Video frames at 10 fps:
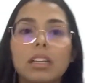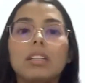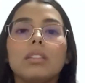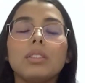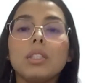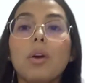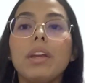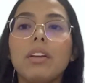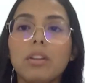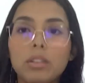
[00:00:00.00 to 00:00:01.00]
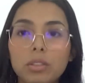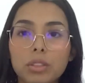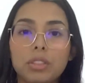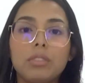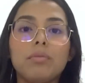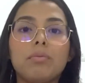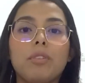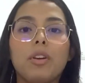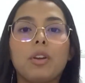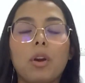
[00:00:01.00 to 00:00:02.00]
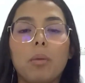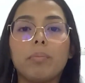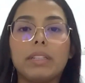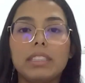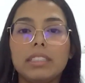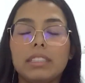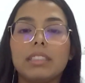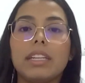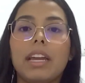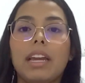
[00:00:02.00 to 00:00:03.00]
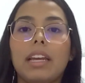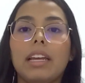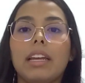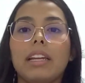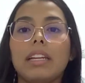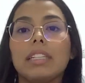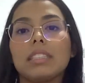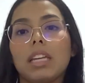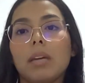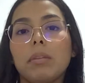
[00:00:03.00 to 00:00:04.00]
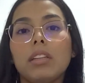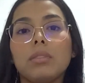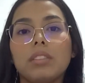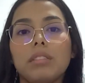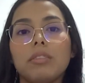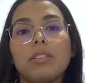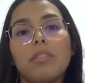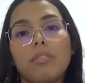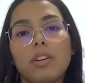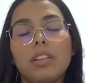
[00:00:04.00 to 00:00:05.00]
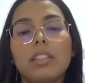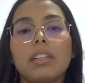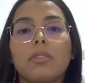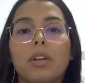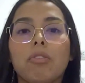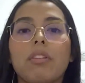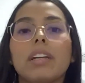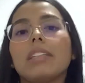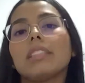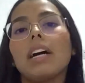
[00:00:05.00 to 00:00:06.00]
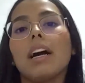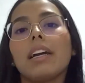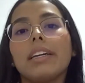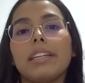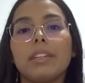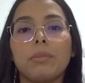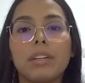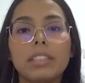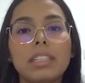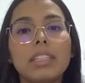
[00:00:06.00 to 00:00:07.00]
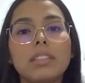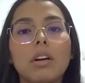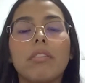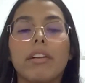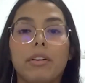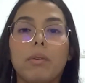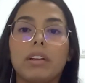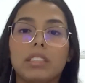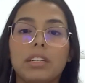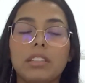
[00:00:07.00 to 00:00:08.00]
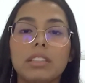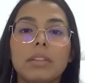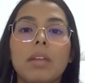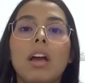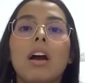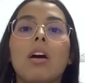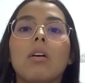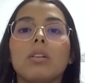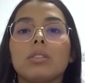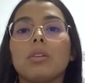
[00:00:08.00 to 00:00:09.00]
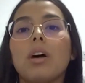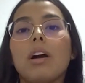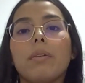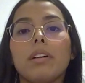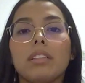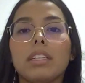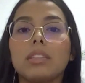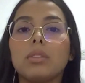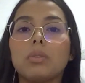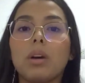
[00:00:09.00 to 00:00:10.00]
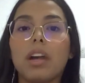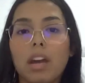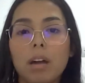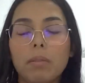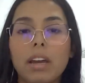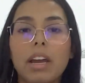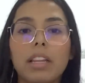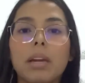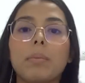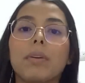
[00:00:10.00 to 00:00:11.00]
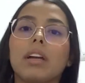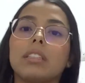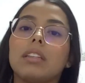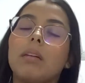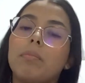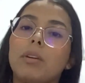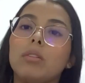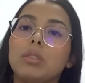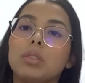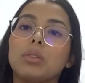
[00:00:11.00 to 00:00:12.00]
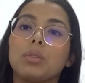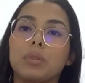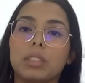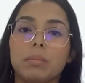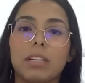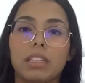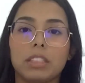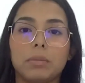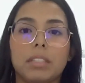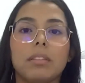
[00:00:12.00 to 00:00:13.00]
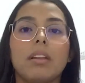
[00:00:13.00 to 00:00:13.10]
So, in conclusion, for companies, the landscape in 2024 requires a keen awareness of a global trends, also a willingness to adapt, and a proactive approach to risk management.